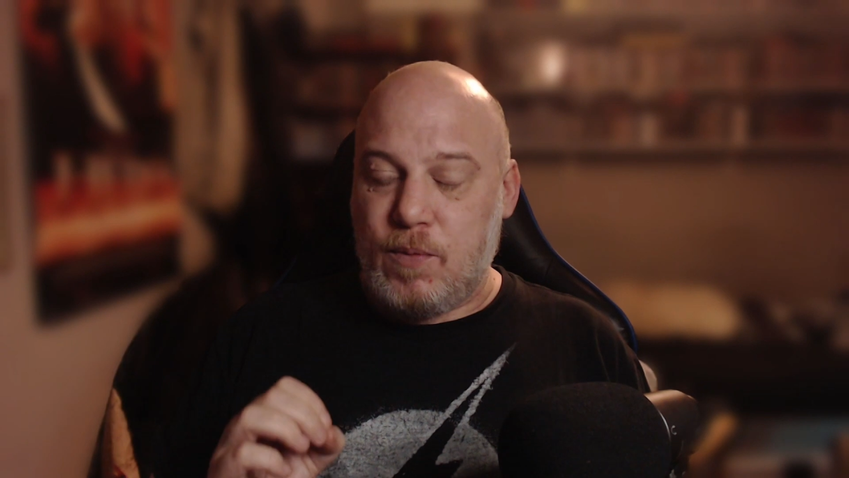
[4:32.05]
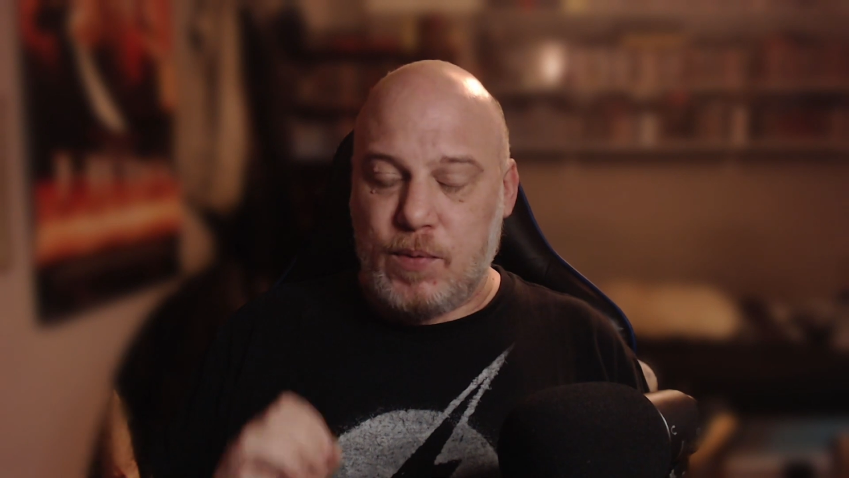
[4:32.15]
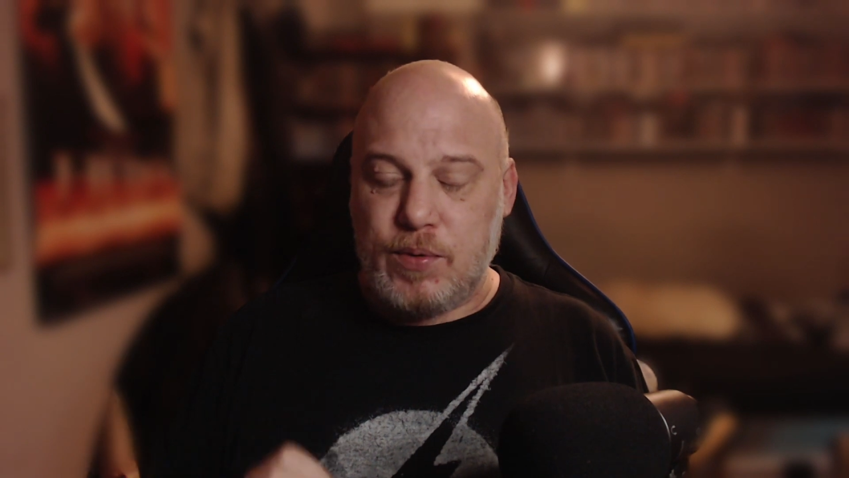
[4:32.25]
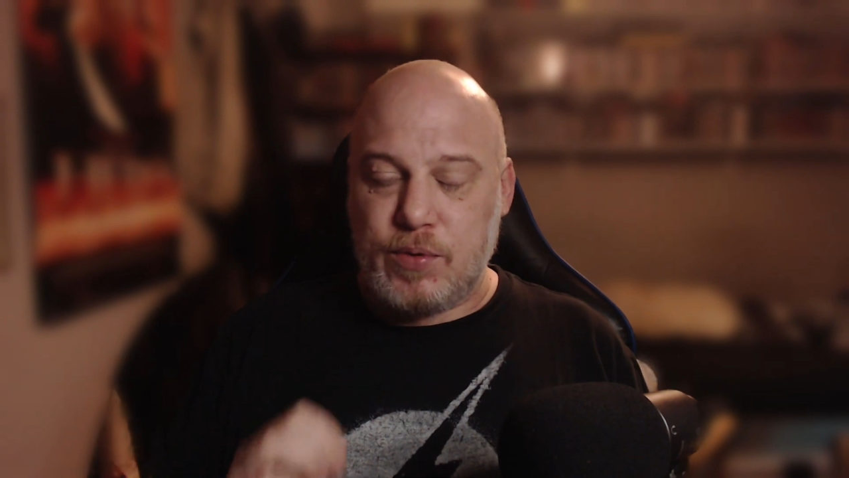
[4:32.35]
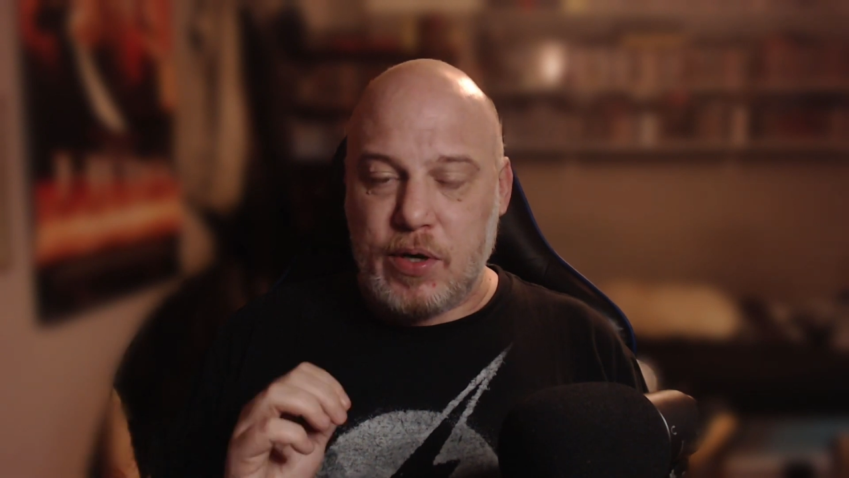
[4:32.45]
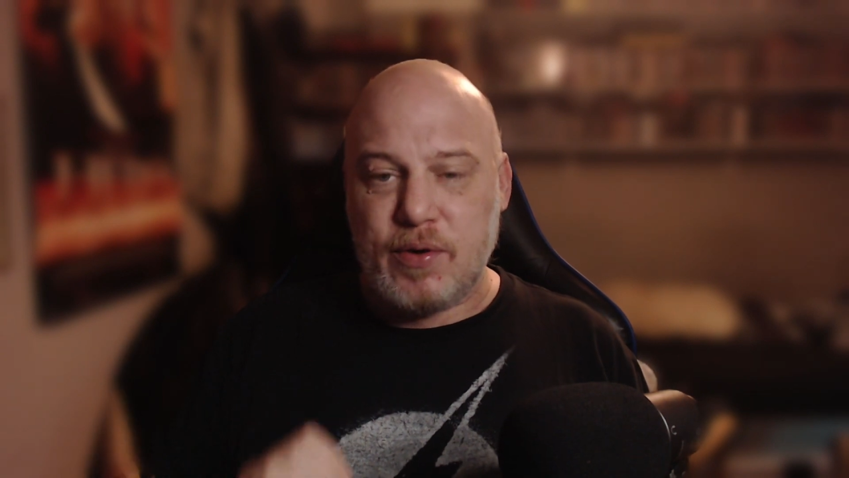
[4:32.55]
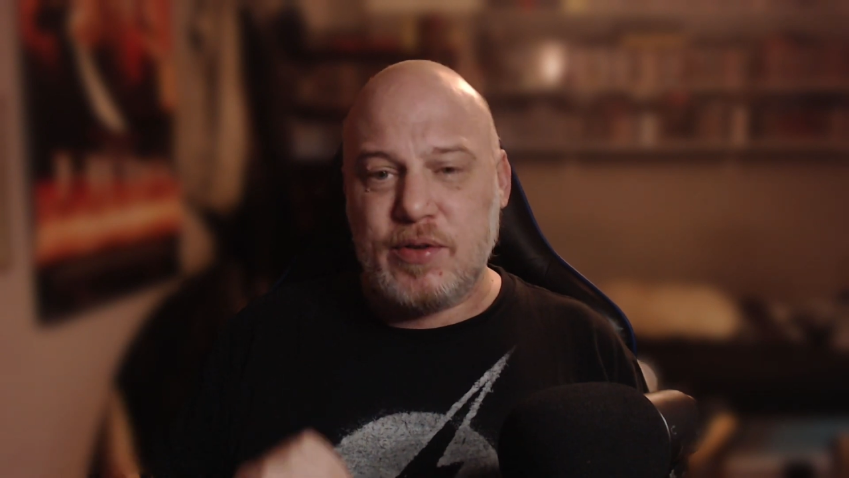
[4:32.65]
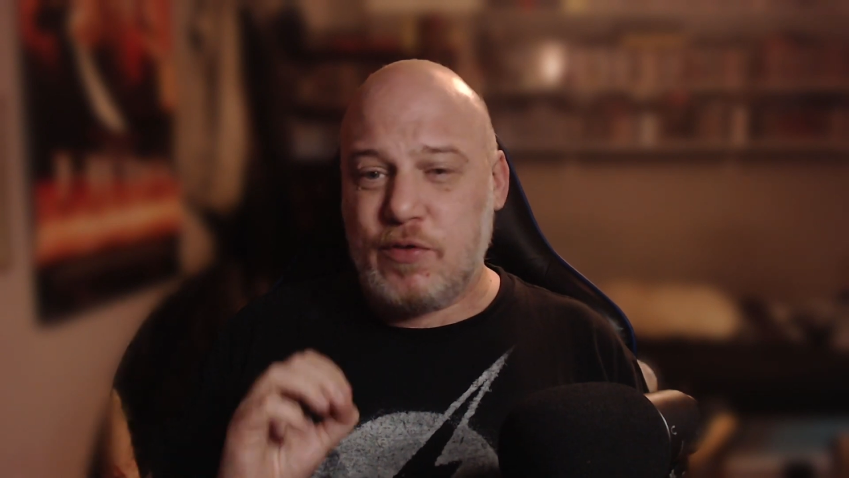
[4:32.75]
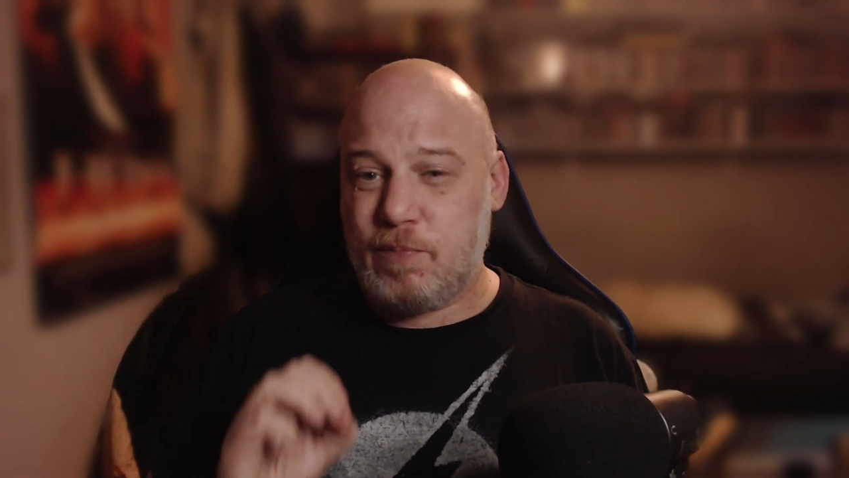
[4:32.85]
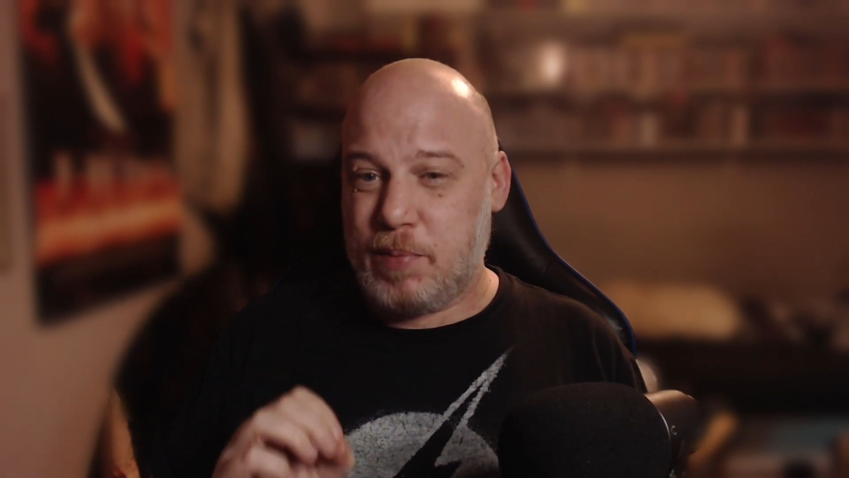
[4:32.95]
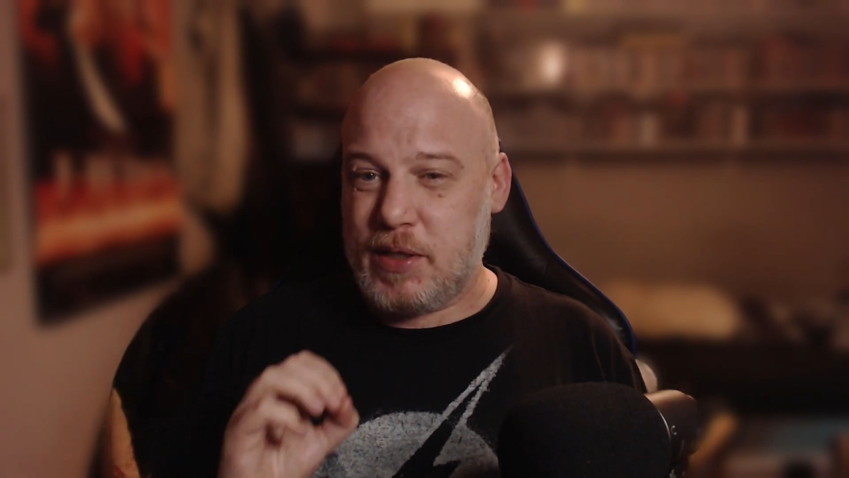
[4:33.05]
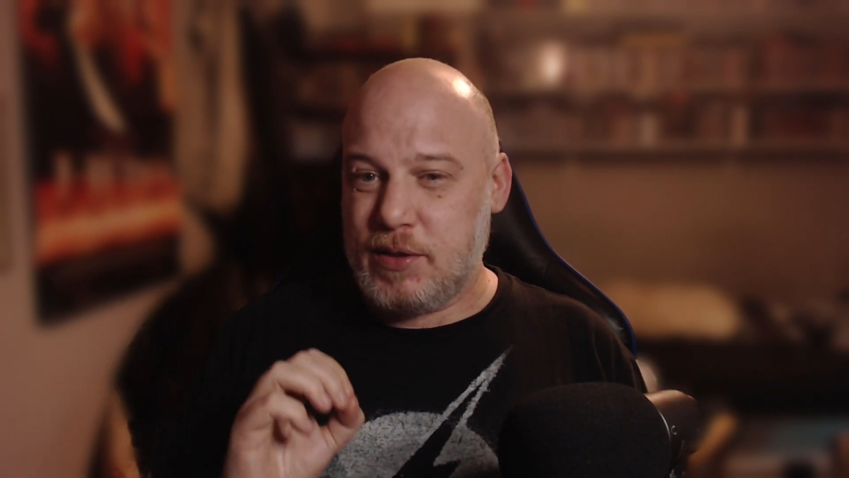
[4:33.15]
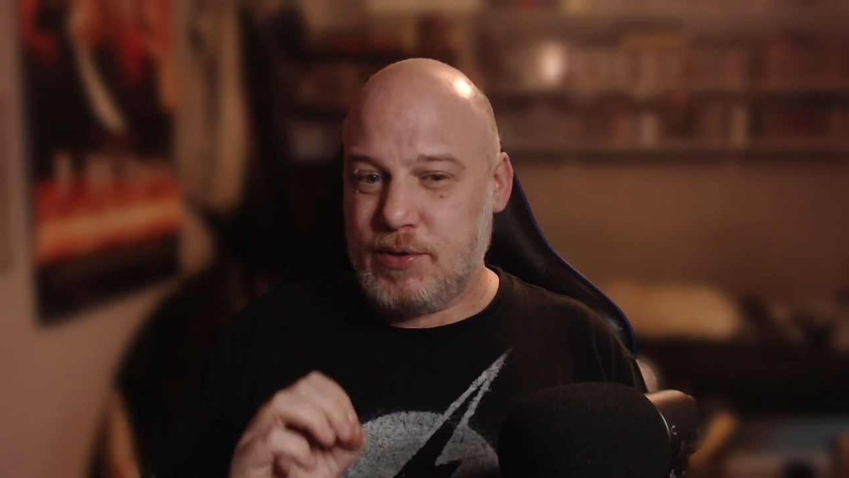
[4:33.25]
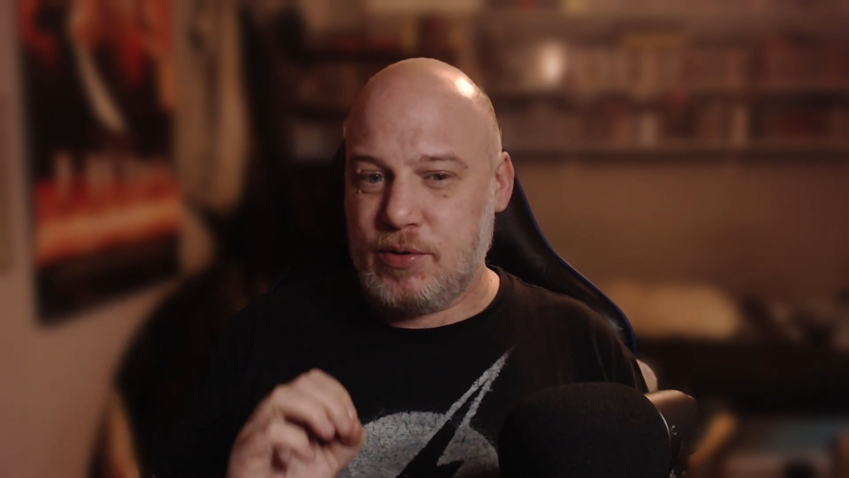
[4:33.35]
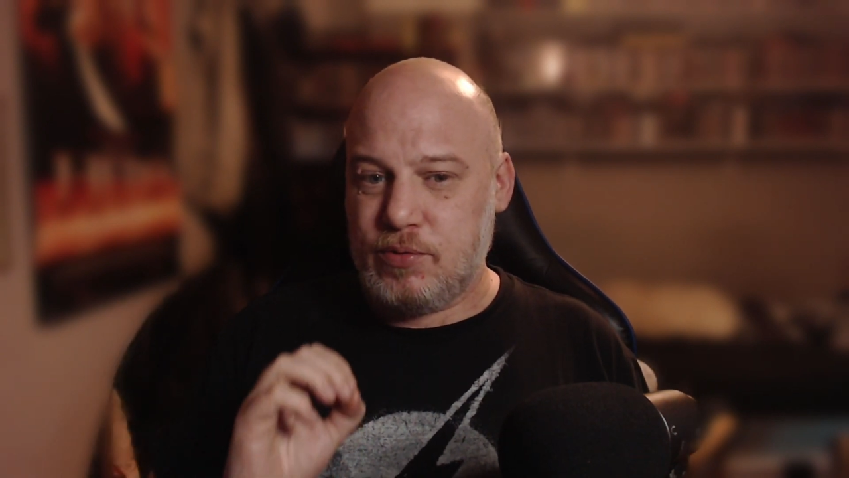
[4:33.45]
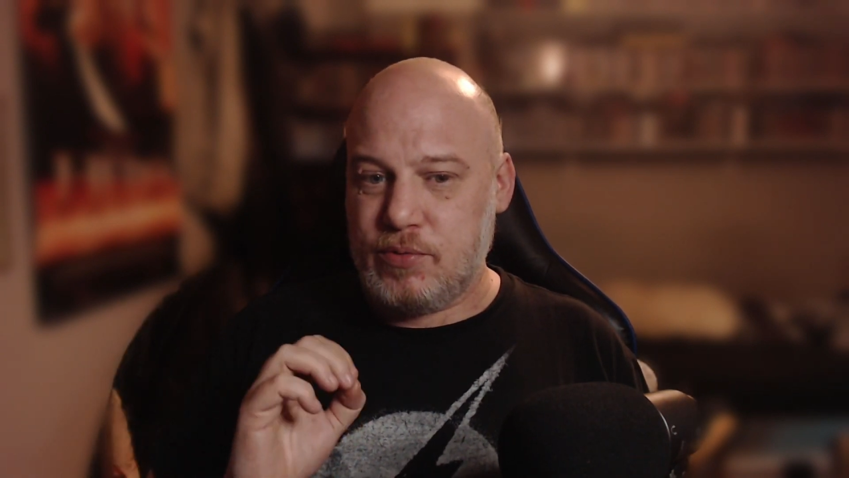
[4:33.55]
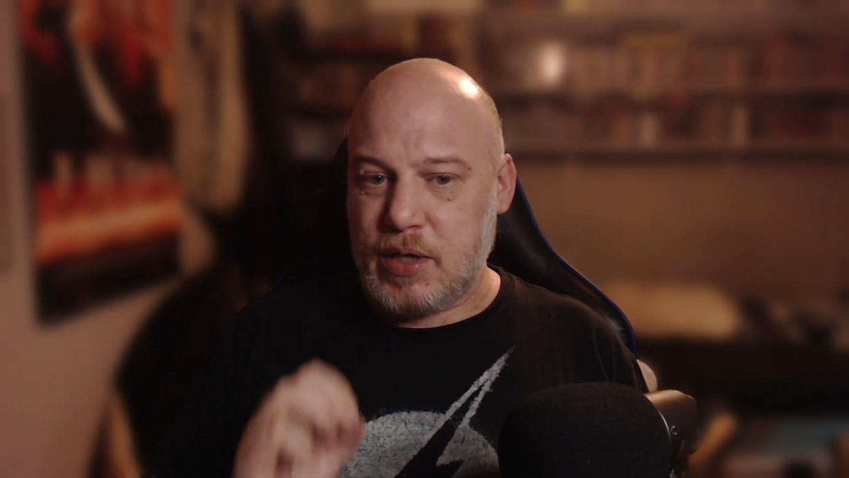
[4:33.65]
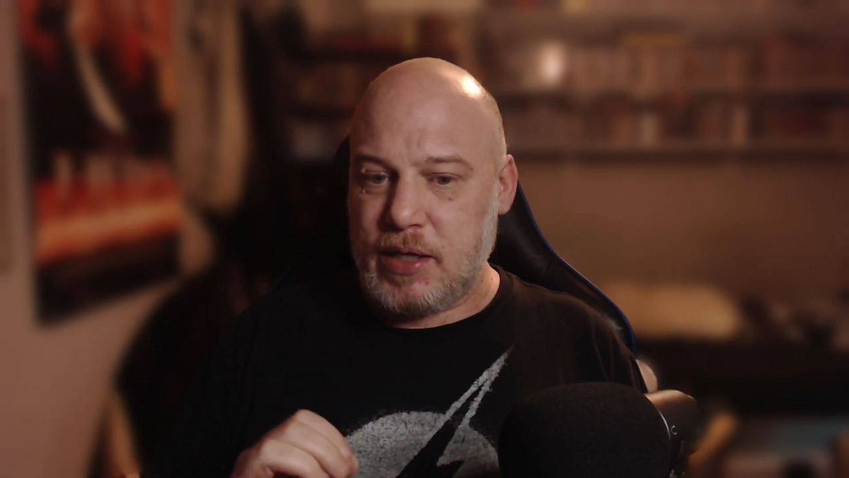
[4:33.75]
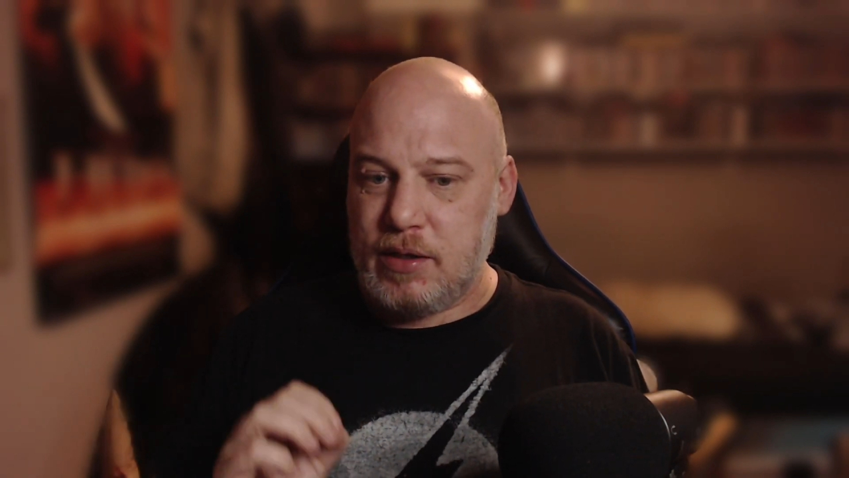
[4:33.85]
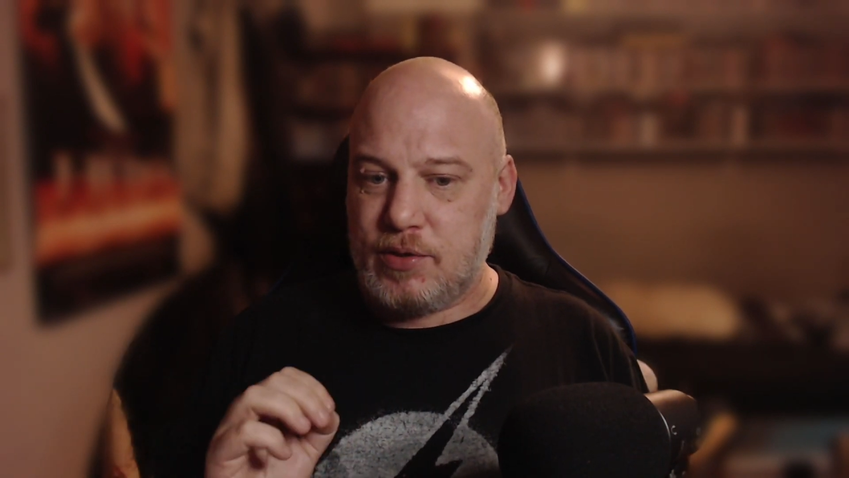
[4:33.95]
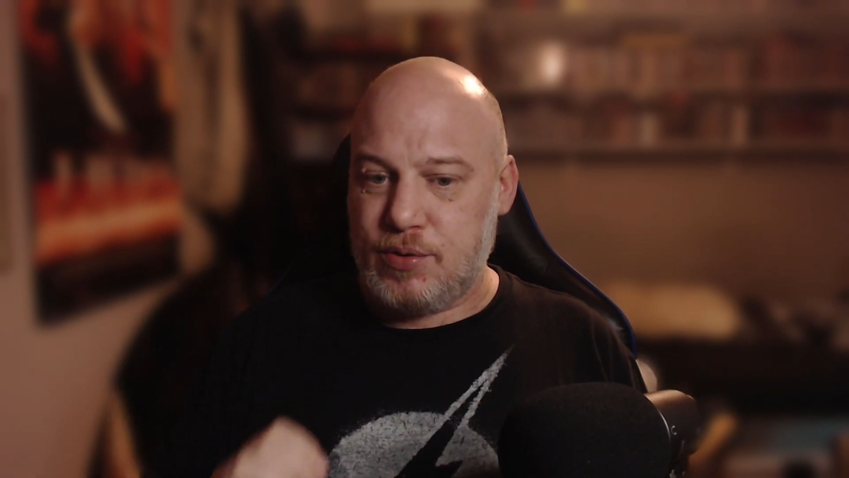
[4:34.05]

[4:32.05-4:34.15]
will kind of be unique